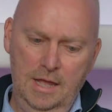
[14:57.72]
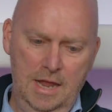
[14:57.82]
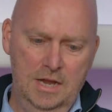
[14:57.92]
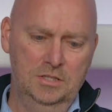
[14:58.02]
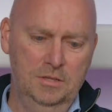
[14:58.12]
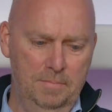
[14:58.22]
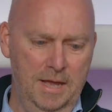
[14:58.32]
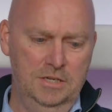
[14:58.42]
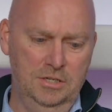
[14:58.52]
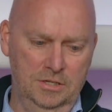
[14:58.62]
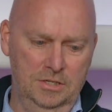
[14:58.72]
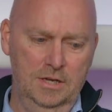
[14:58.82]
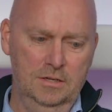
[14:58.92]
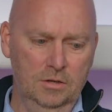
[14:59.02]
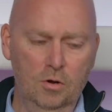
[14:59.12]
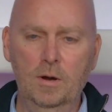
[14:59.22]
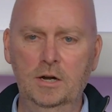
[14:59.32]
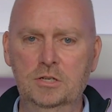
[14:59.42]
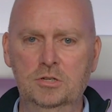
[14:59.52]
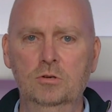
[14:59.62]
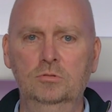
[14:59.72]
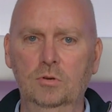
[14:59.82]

is the basis. Nobody is going